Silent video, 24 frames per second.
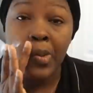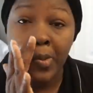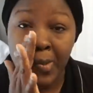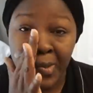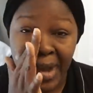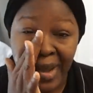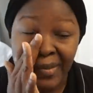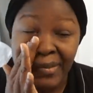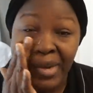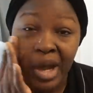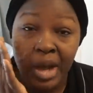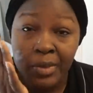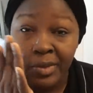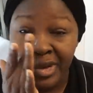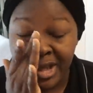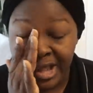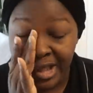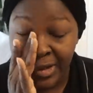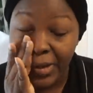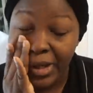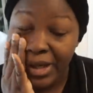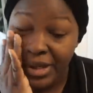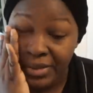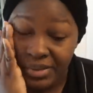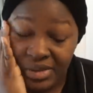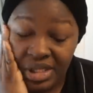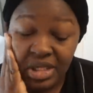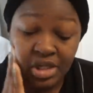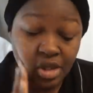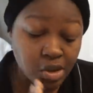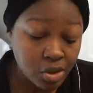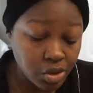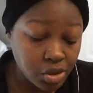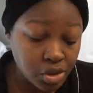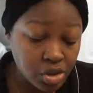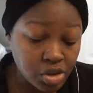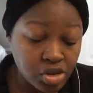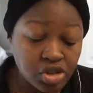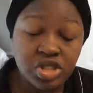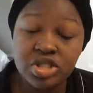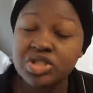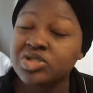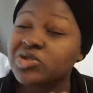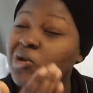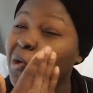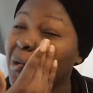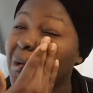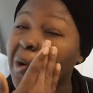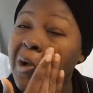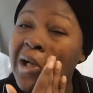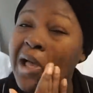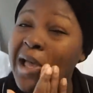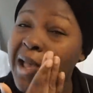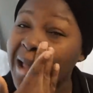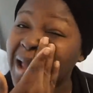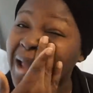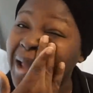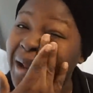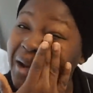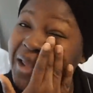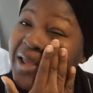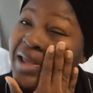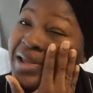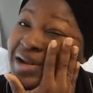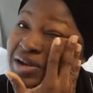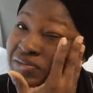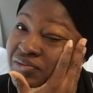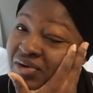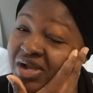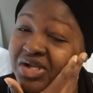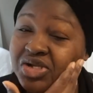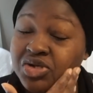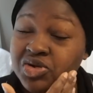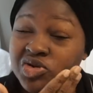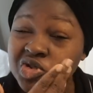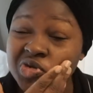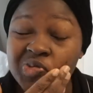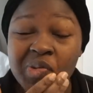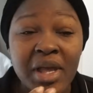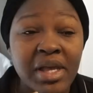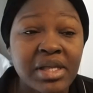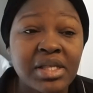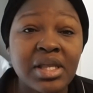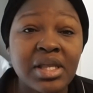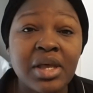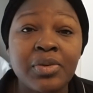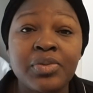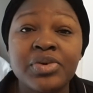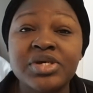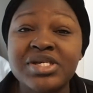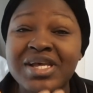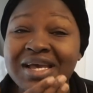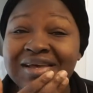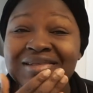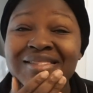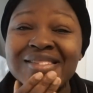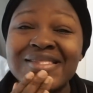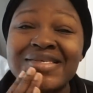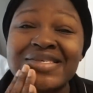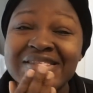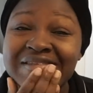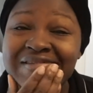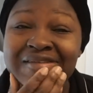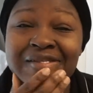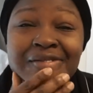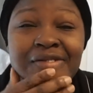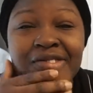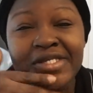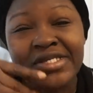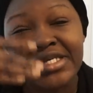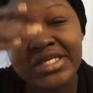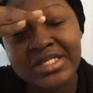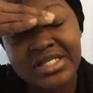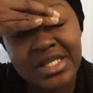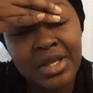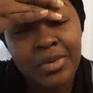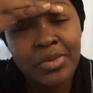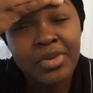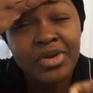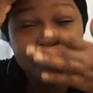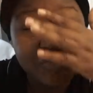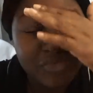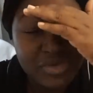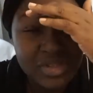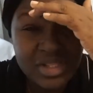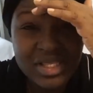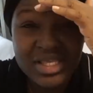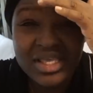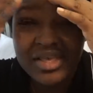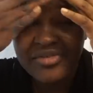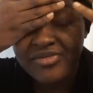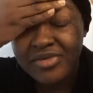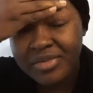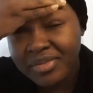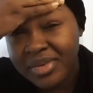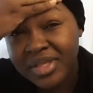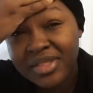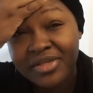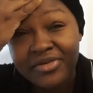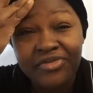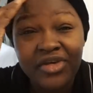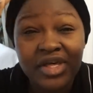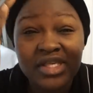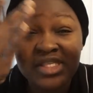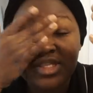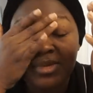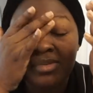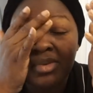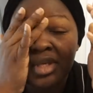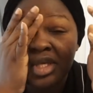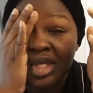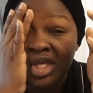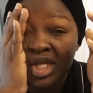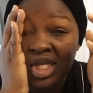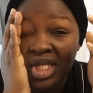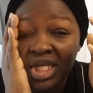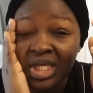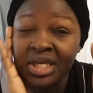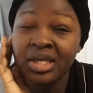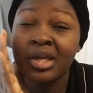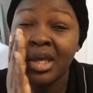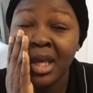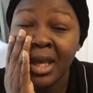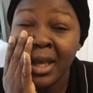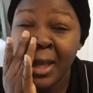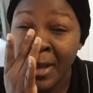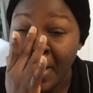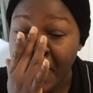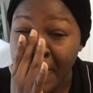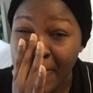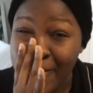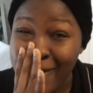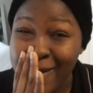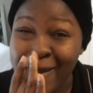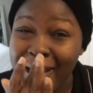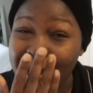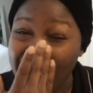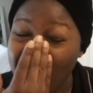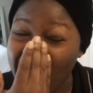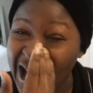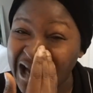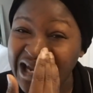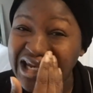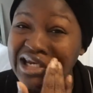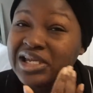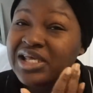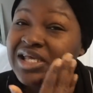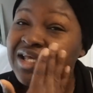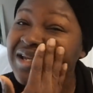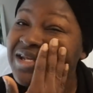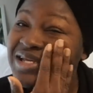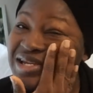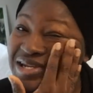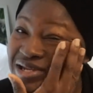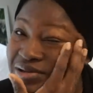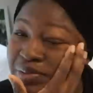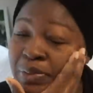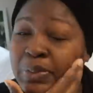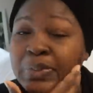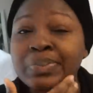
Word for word: My mom really wanted me to go to nursing school, and in retrospect, I wish I had listened, because it would have really given me the flexibility that I kind of needed.